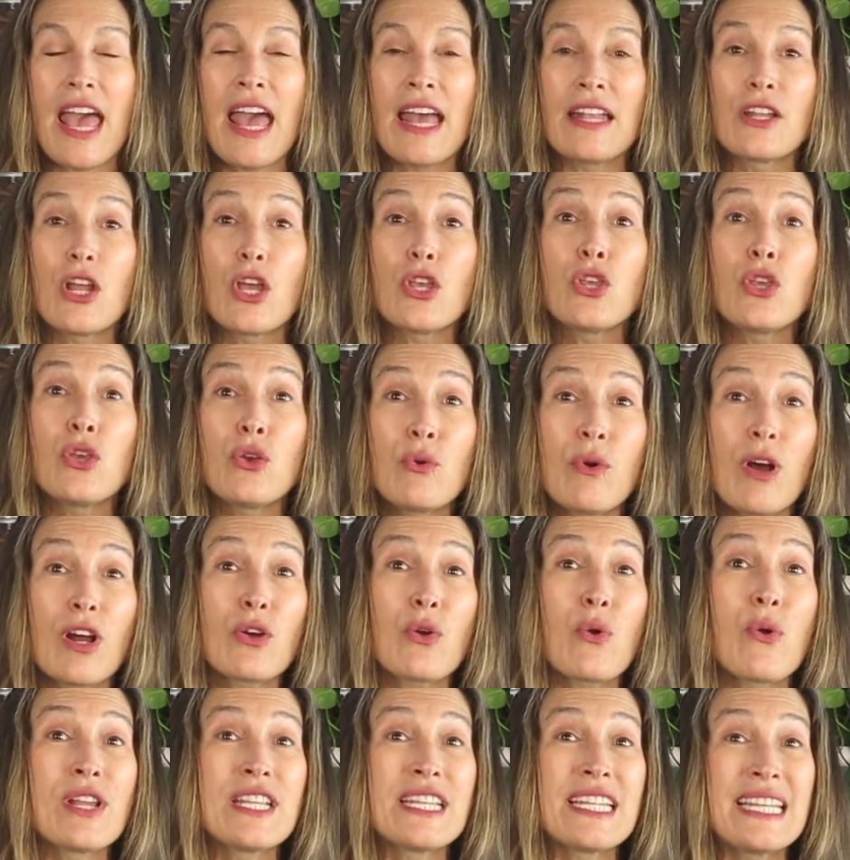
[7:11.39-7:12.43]
And you are
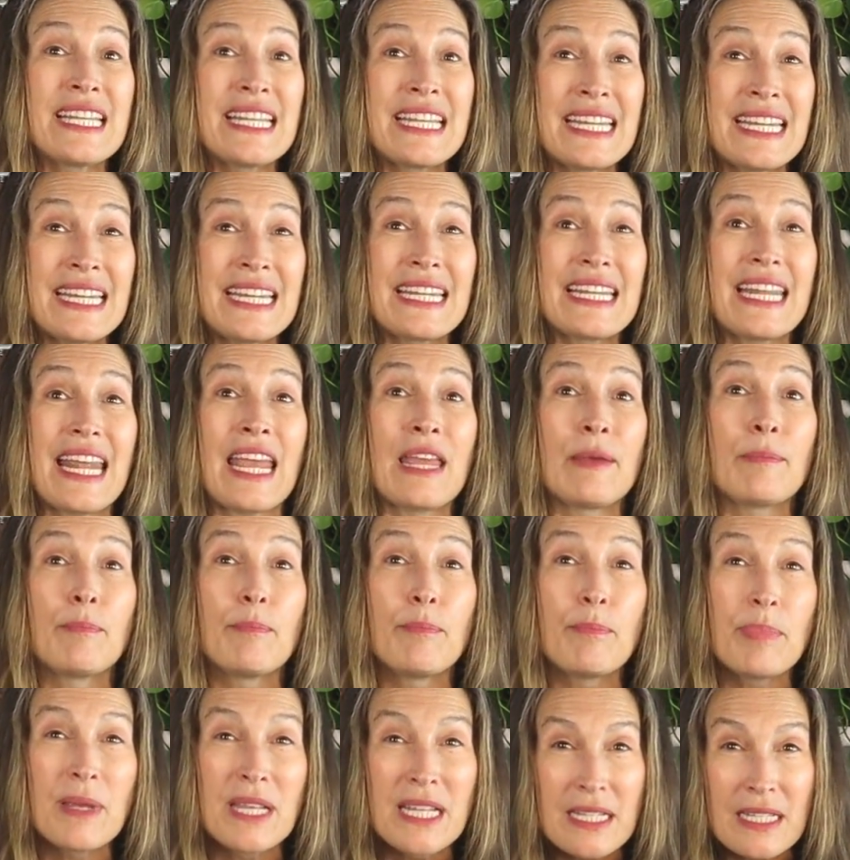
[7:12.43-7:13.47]
going to need a
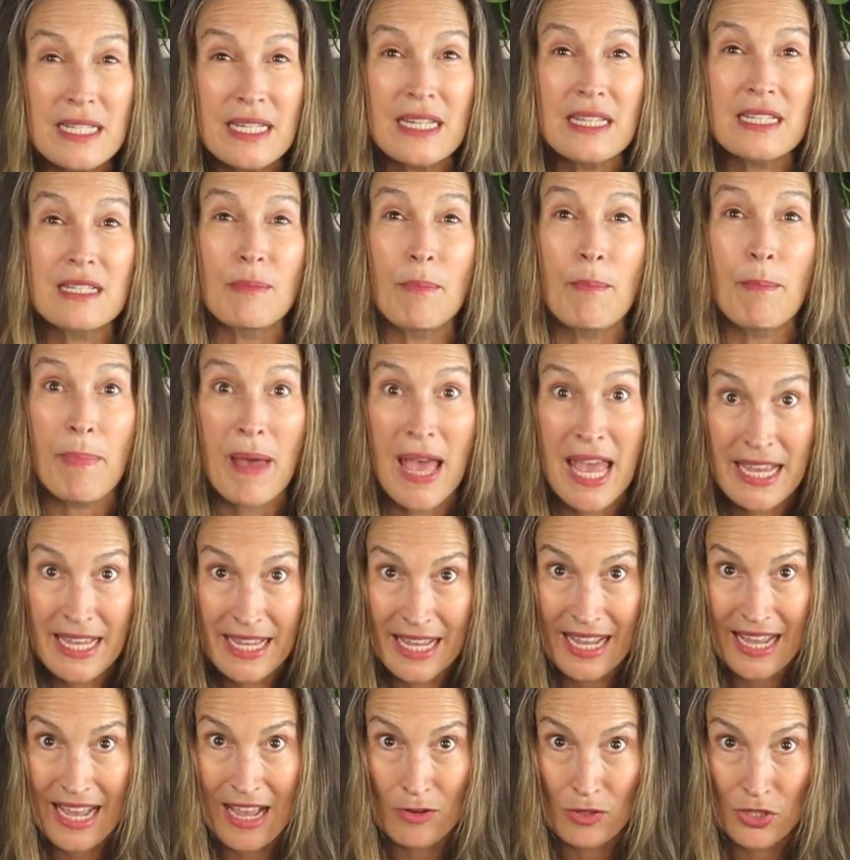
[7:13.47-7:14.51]
business bank
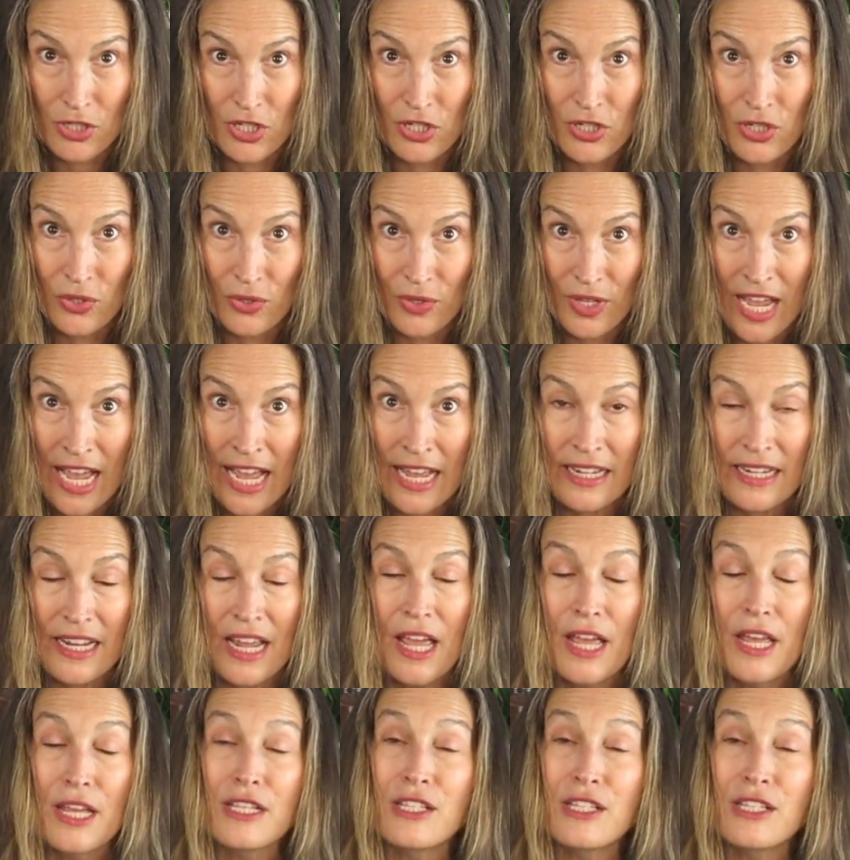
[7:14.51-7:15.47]
account to do that.